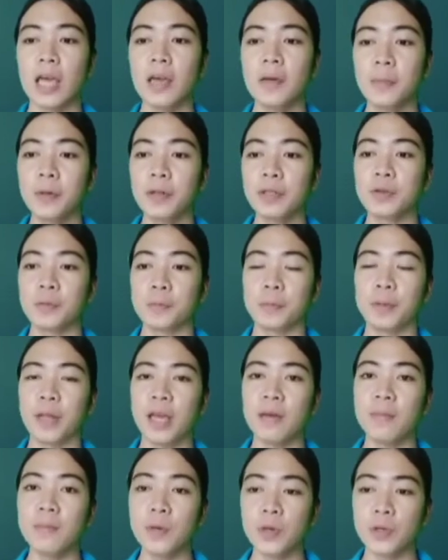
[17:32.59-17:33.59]
able to
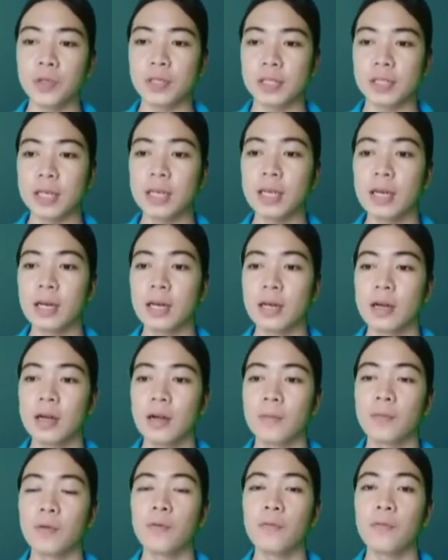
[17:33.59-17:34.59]
play music,
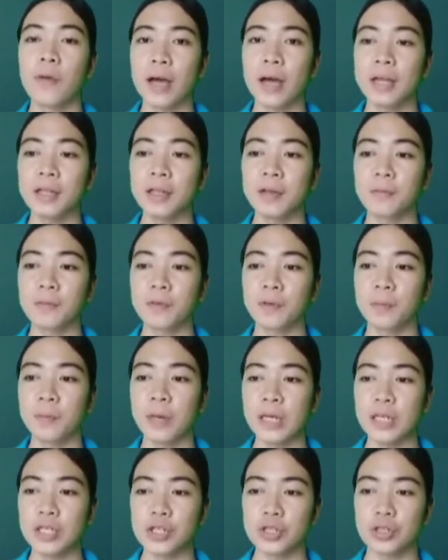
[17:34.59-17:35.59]
provide
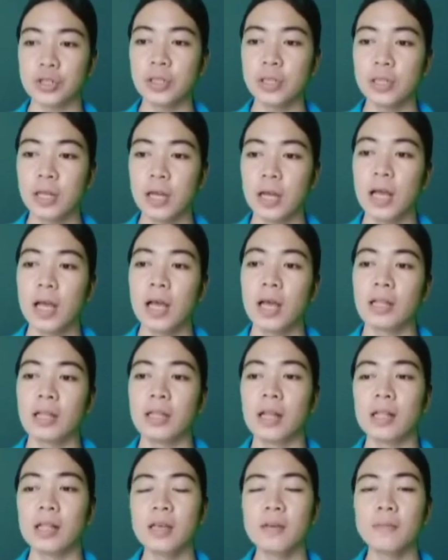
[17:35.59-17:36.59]
information,
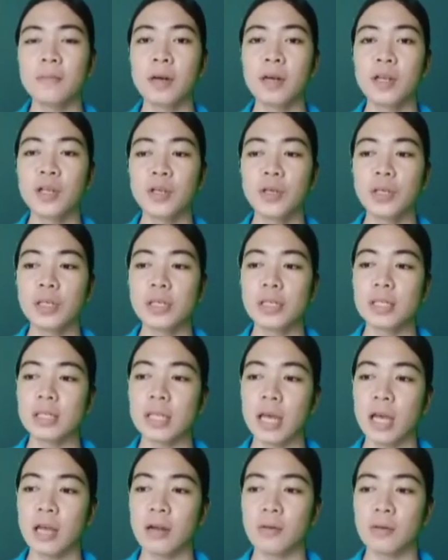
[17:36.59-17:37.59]
deliver news
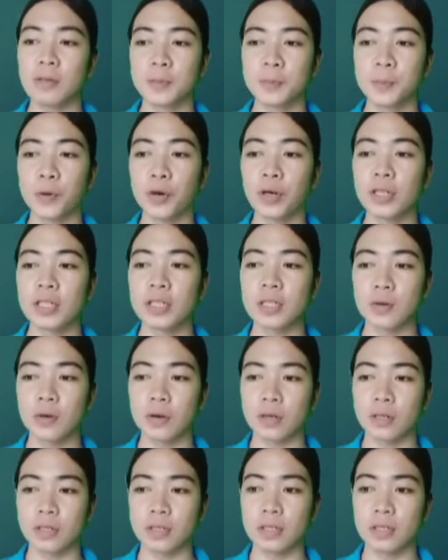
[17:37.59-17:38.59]
and sports
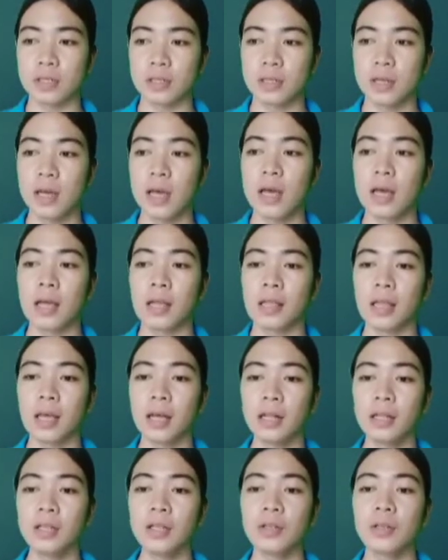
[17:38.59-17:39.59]
scores,
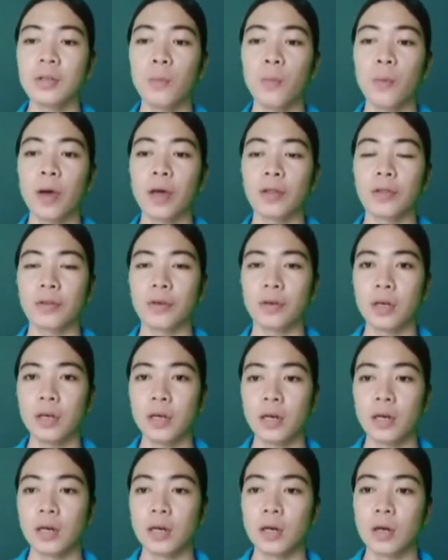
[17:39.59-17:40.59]
tell you the
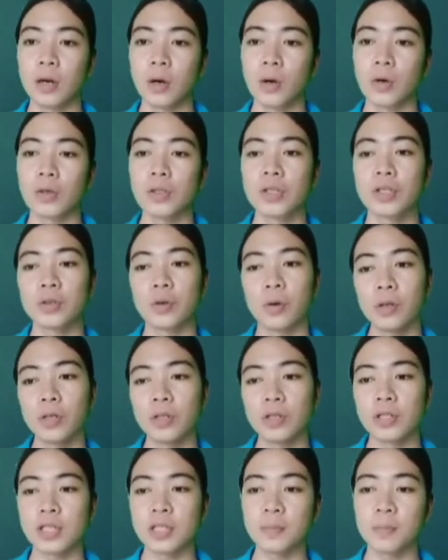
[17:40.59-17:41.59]
weather, control
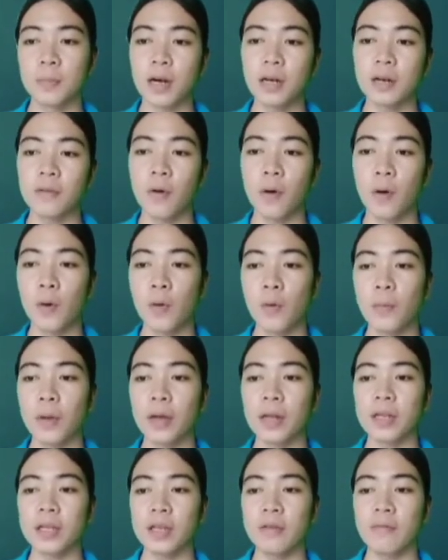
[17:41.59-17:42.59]
your smart home,
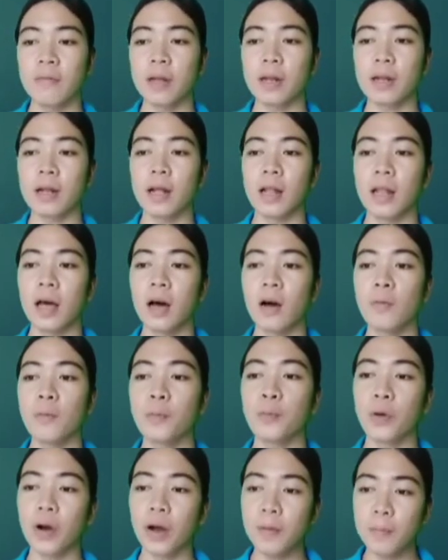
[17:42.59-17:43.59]
and even
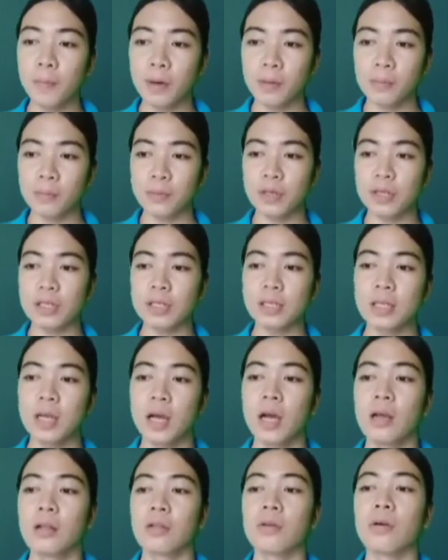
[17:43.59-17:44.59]
allow Prime members
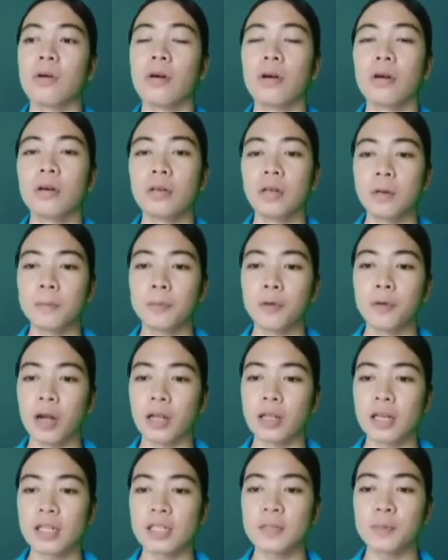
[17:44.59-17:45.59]
to order
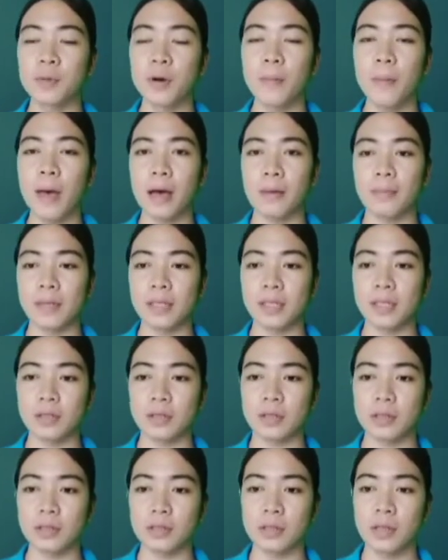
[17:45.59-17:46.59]
products from
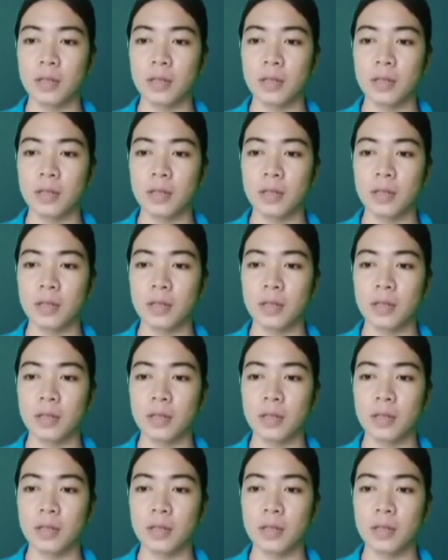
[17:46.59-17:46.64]
Amazon.